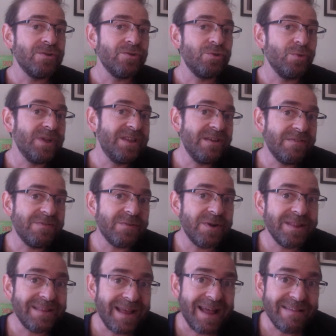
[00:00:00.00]
to a
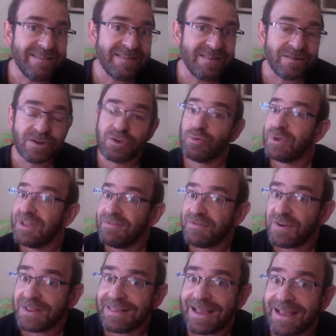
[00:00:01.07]
different answer, to a
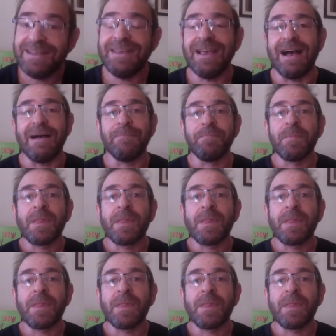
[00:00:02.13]
different idea.